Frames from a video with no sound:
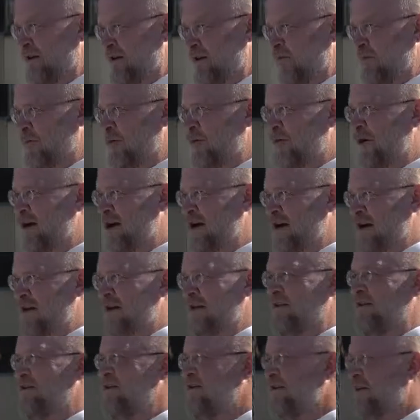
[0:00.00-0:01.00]
in
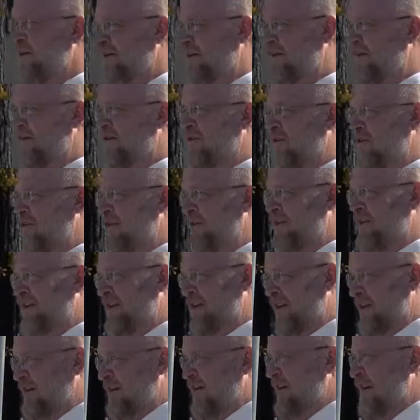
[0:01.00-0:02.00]
Milwaukee in order to
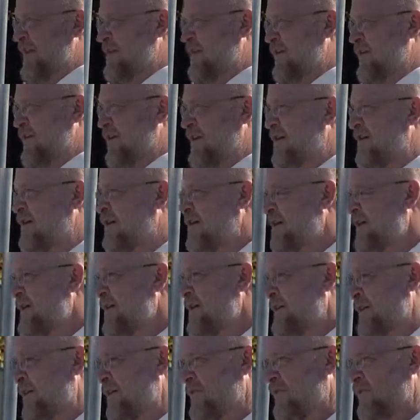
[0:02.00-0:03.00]
get down there.
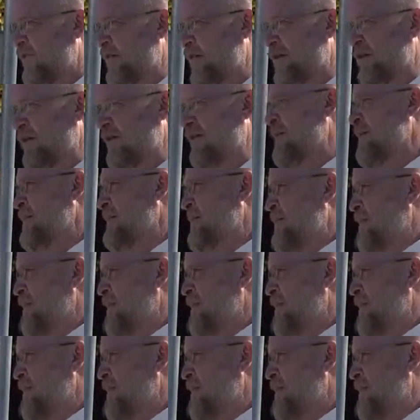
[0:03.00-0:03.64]
And so